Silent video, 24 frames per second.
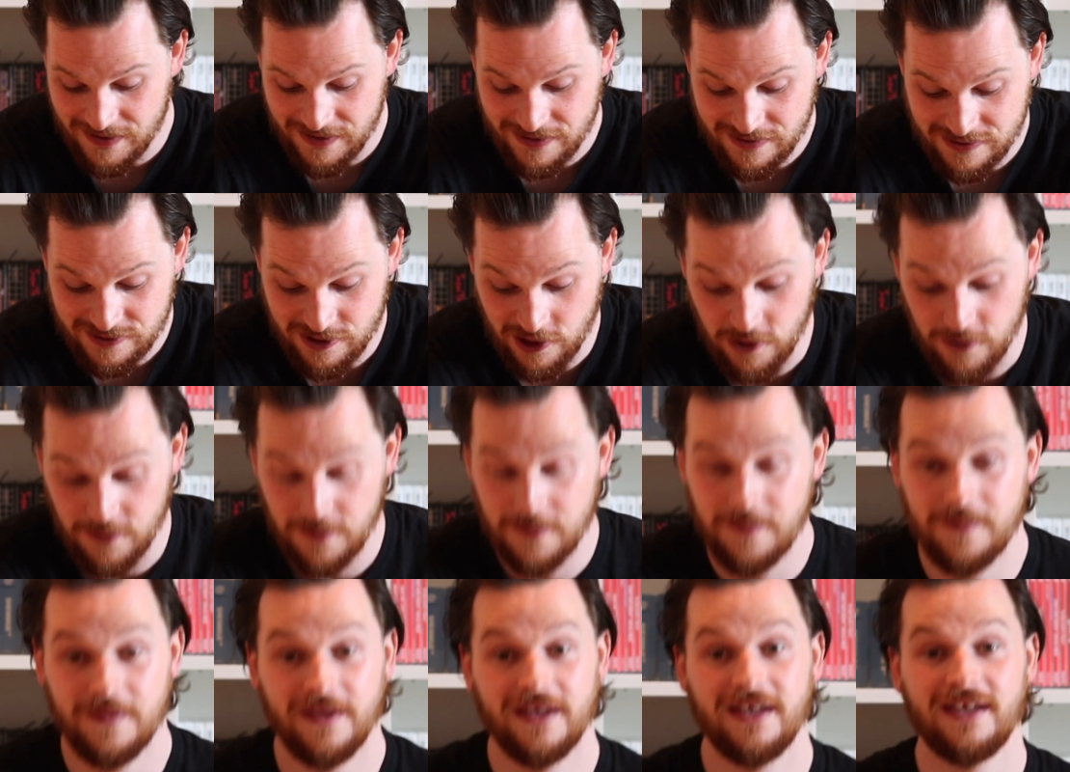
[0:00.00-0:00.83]

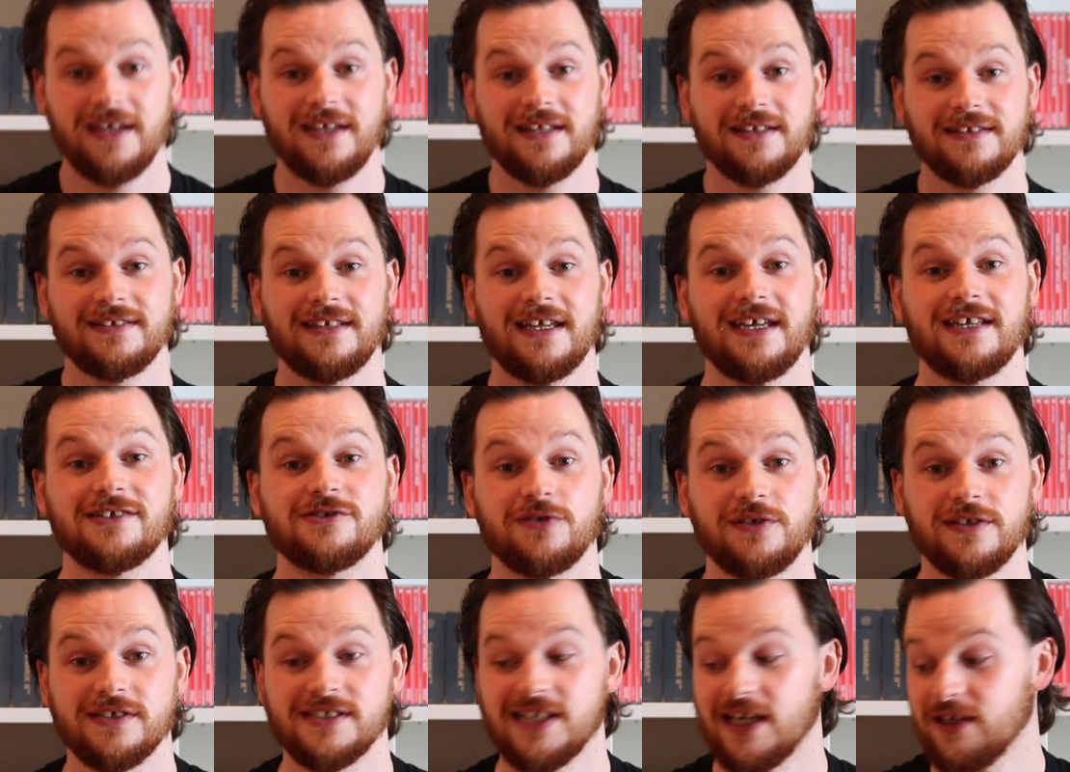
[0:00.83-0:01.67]
So there's
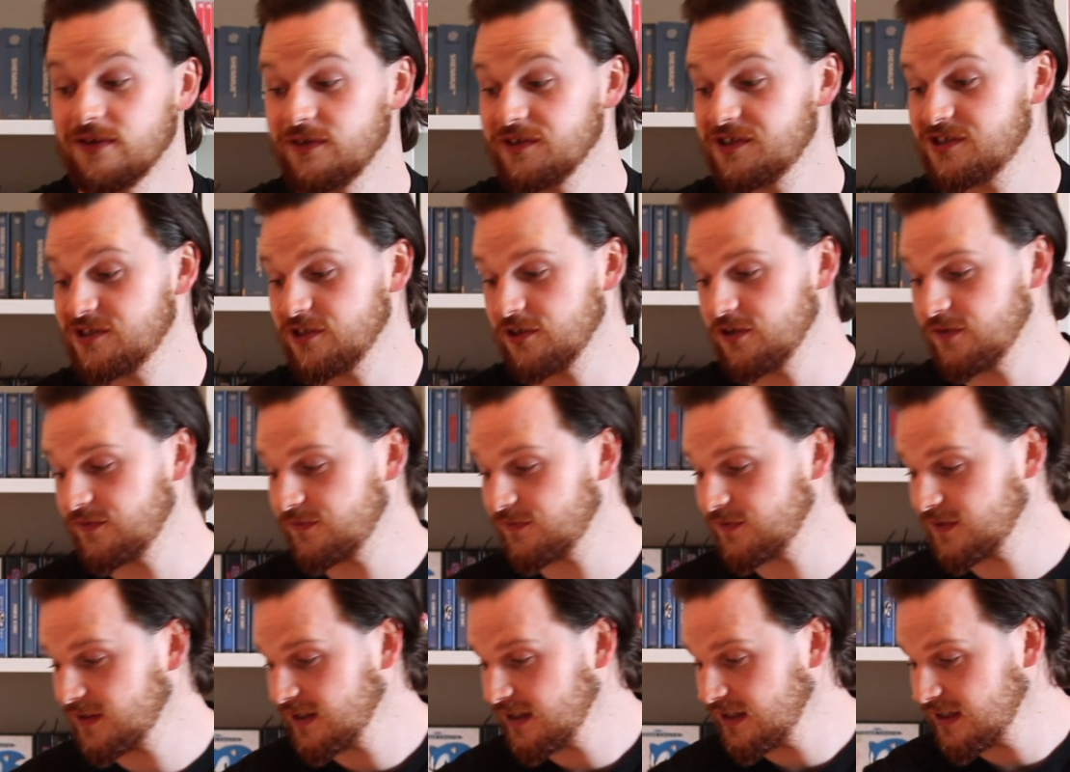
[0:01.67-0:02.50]
all the Zelda
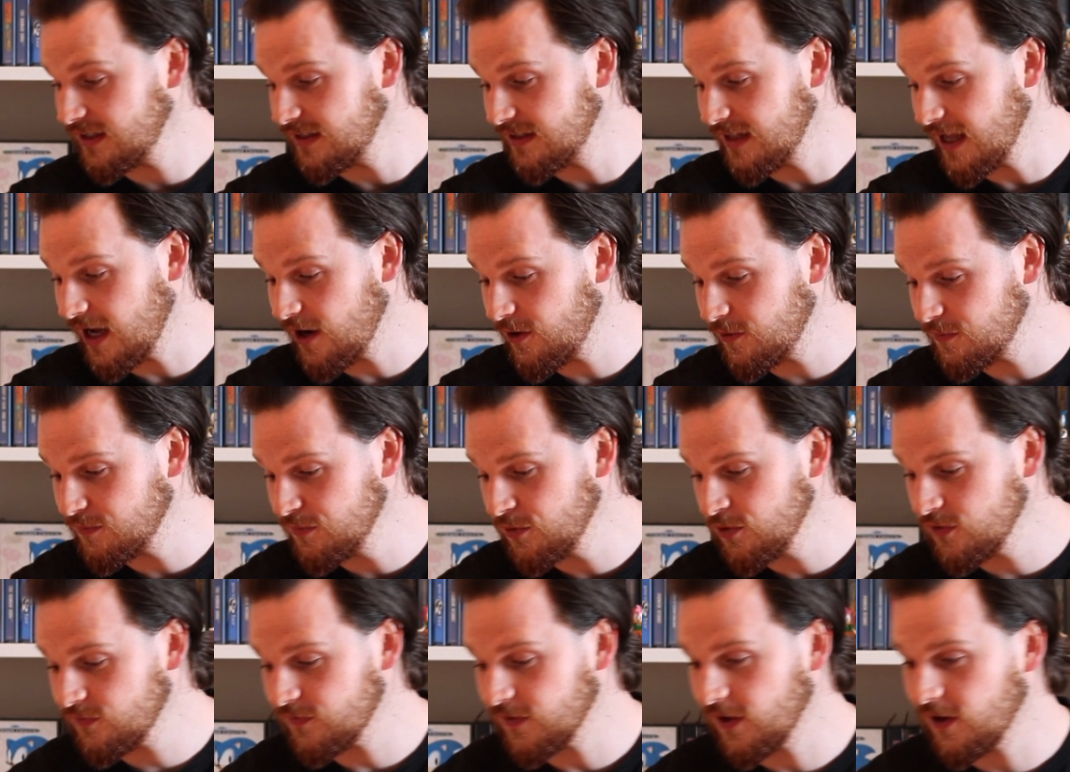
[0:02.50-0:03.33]
stuff. Now,
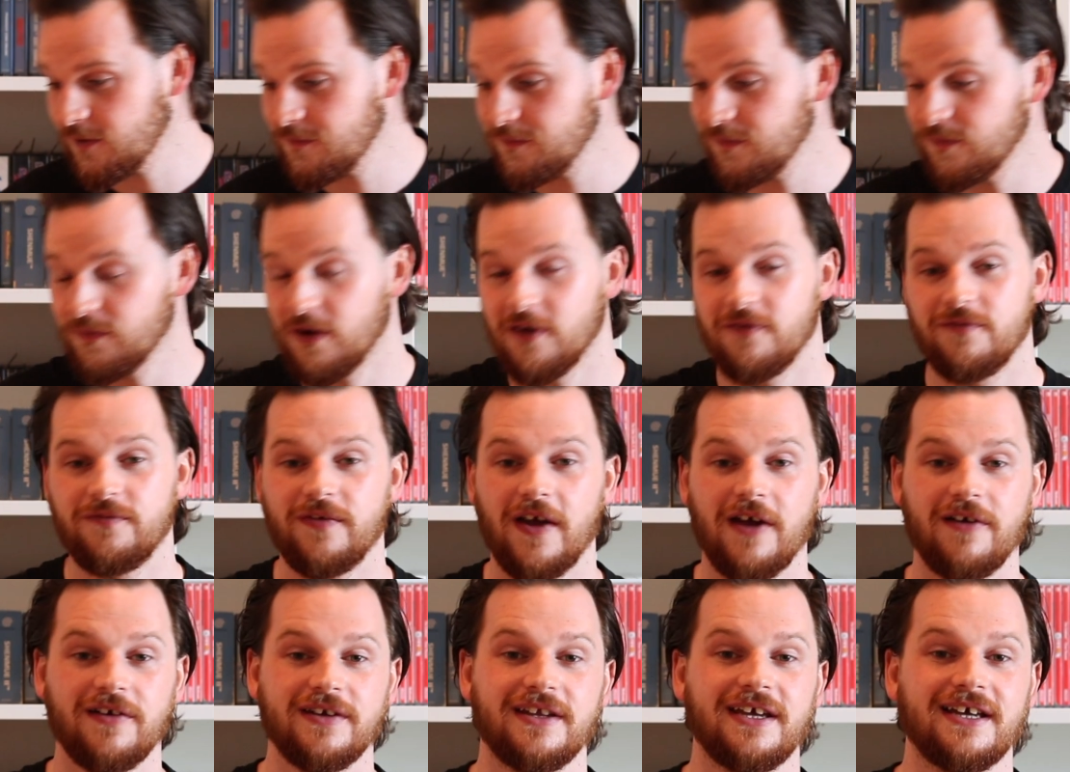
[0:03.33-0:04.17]
moving on, we're
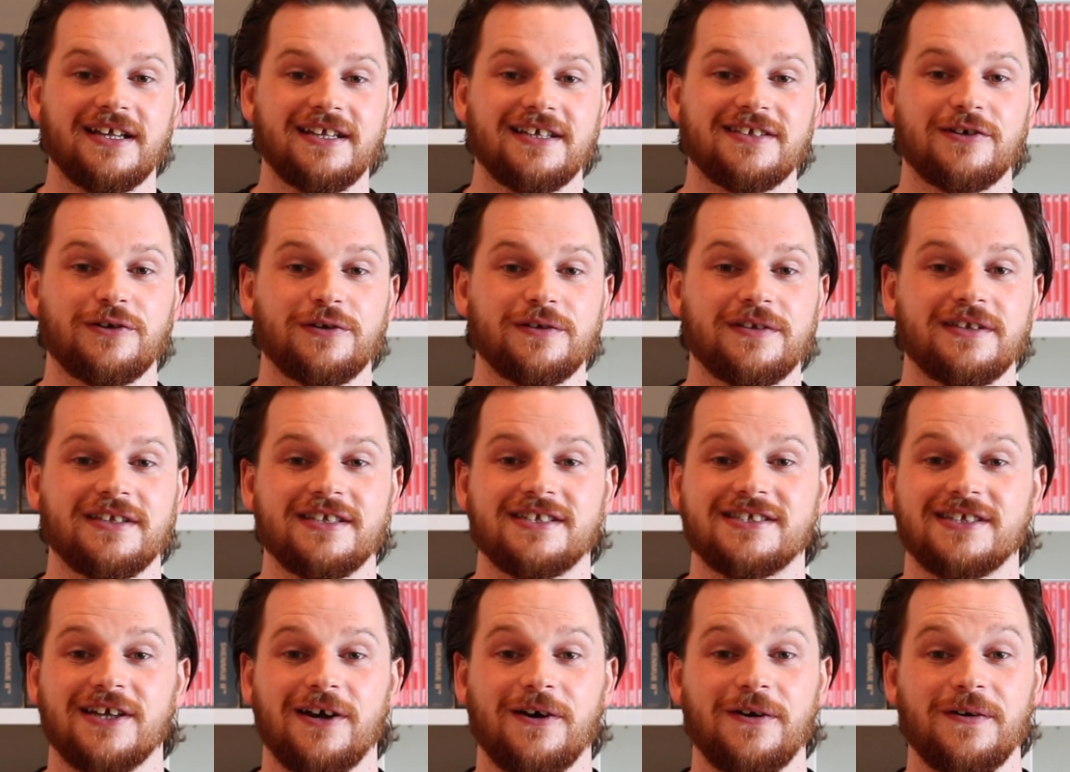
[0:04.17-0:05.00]
very nearly done,
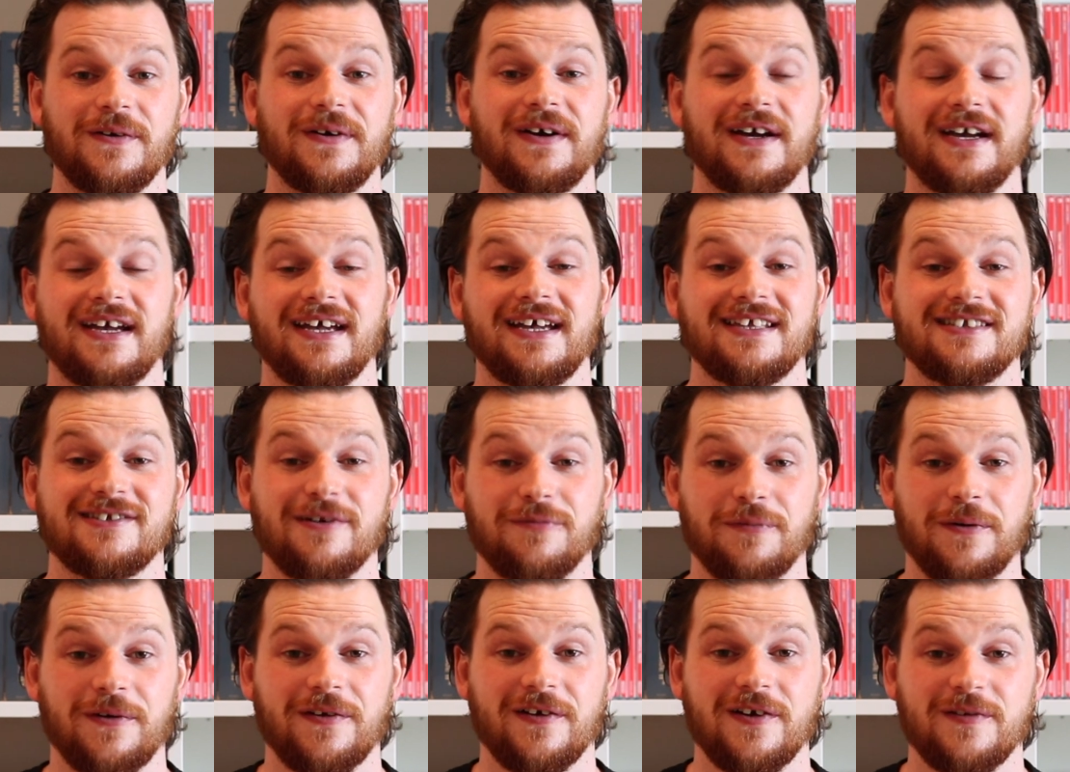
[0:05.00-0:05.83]
so
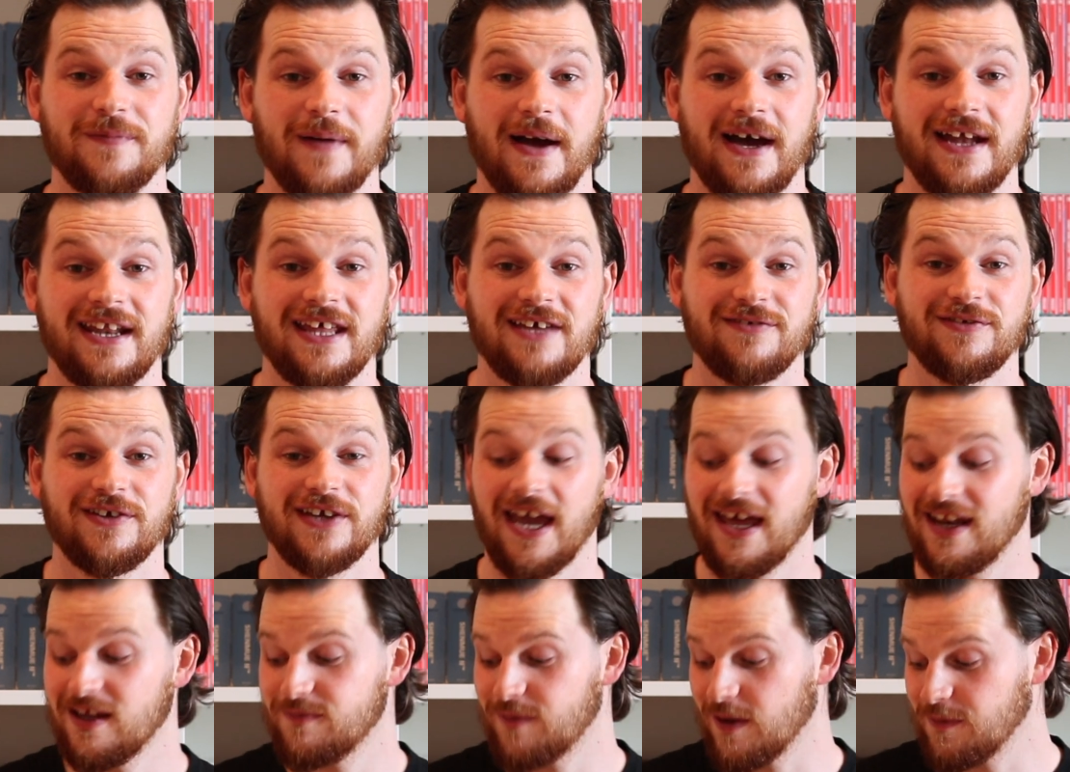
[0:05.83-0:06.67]
don't worry about it if you're
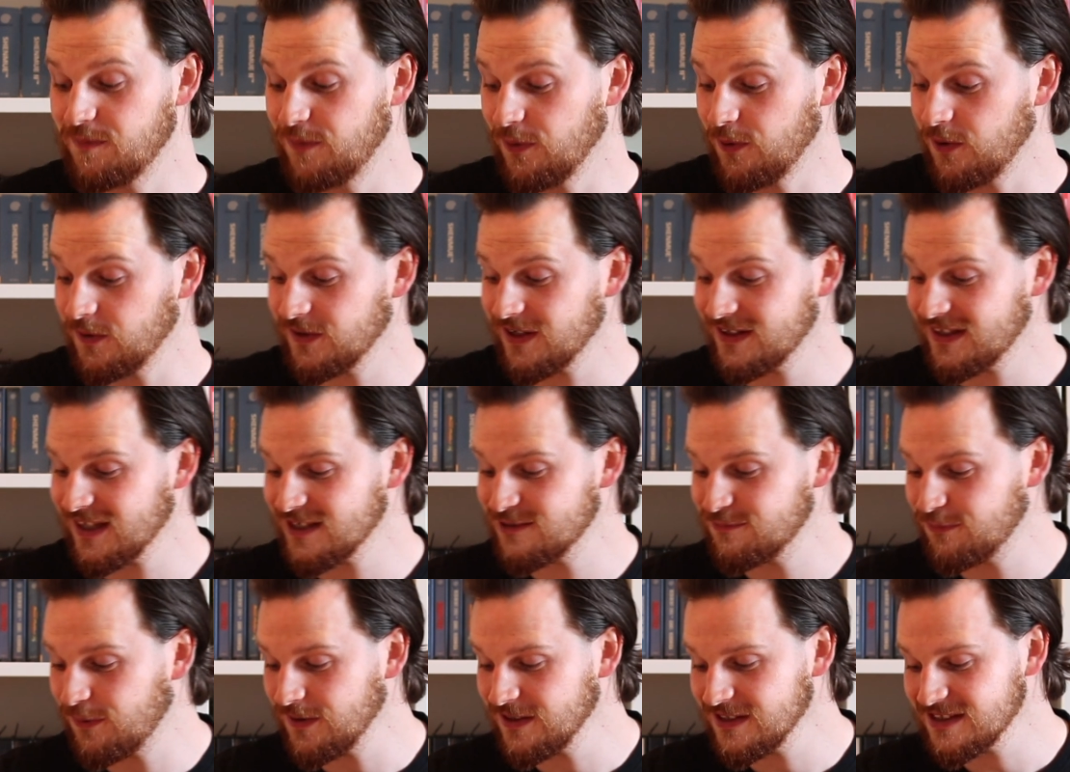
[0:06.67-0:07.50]
getting a bit bored at this
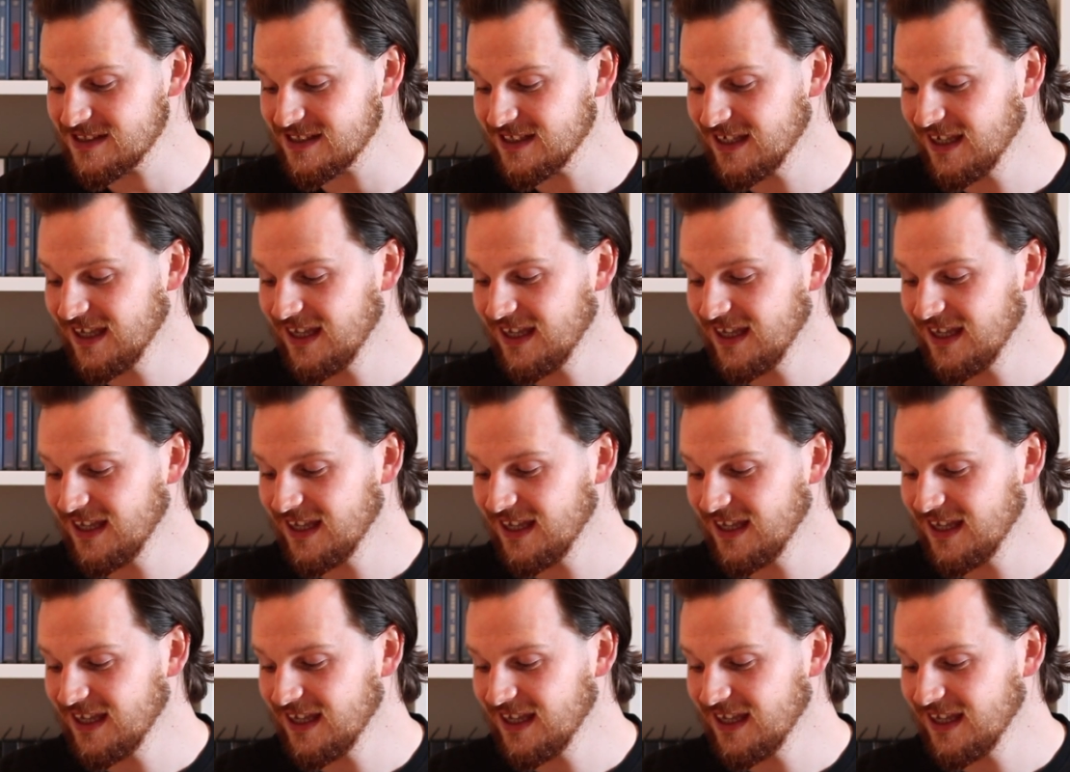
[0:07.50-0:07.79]
point.